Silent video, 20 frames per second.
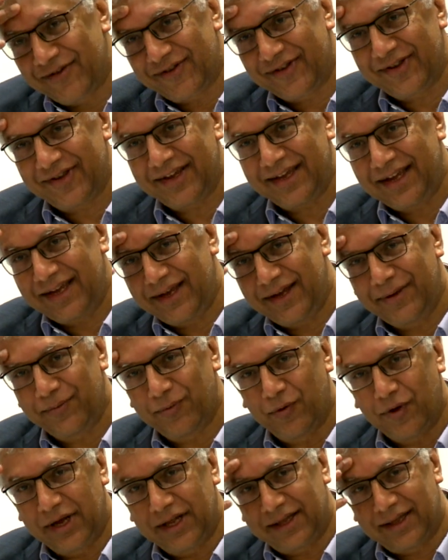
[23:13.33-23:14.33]
see
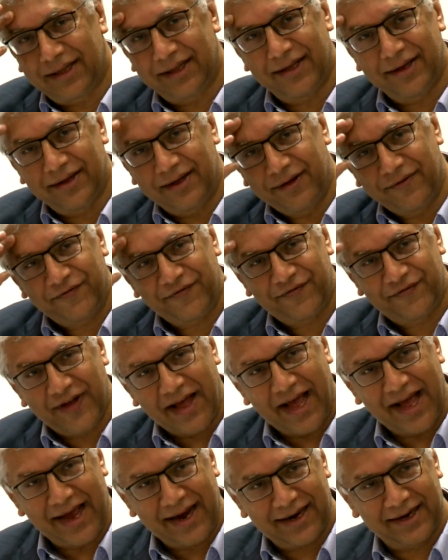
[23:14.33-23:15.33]
what the
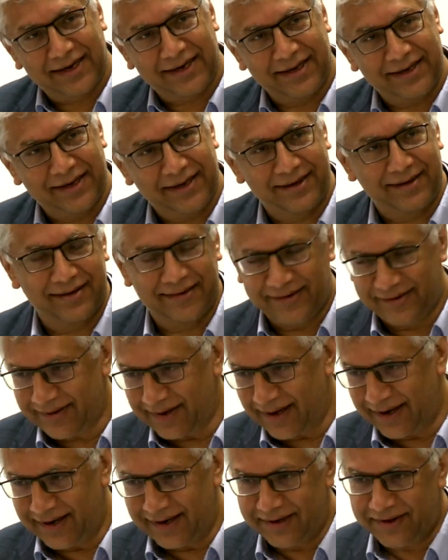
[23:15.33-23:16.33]
fact is.
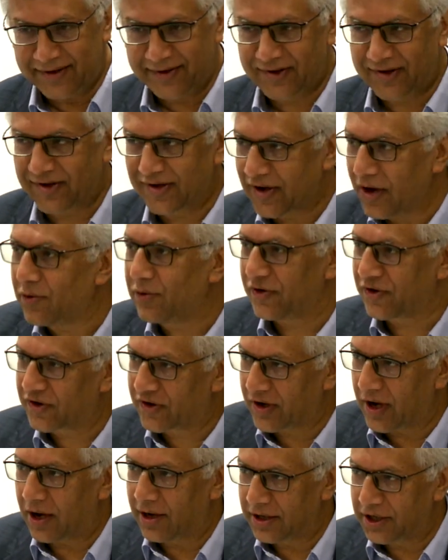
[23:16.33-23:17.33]
And it so
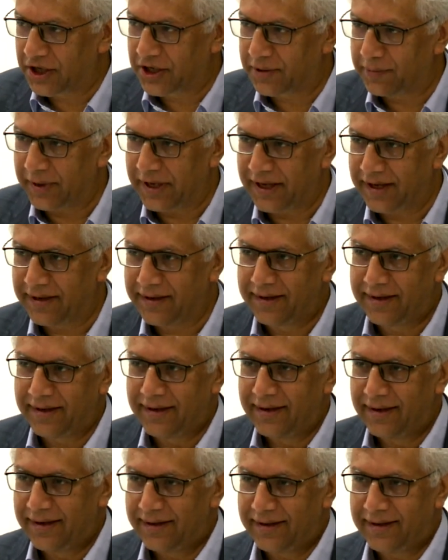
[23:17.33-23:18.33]
astonished me
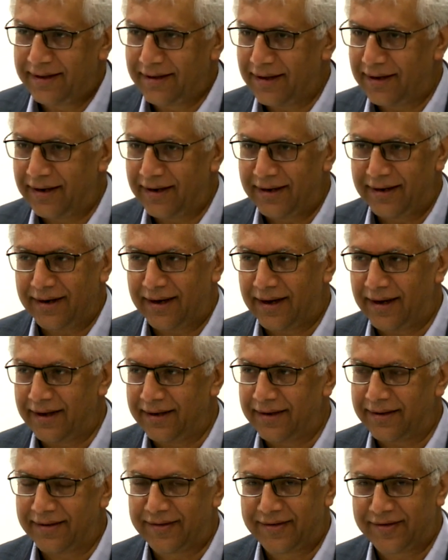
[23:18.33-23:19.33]
that
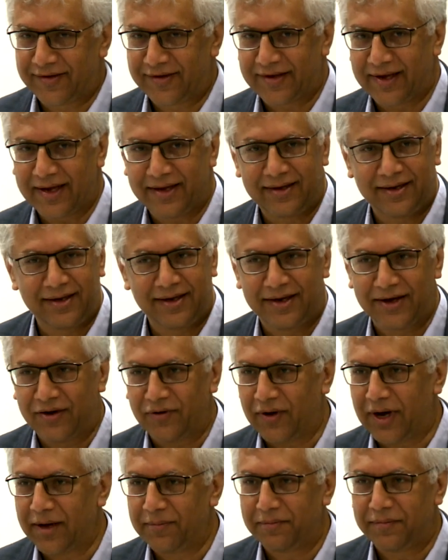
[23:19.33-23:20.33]
I said, you
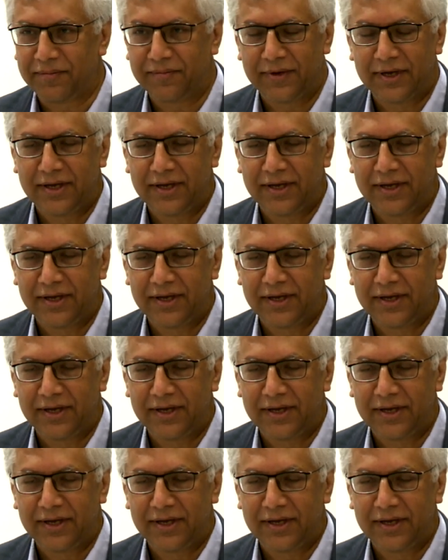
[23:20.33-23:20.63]
know, I'm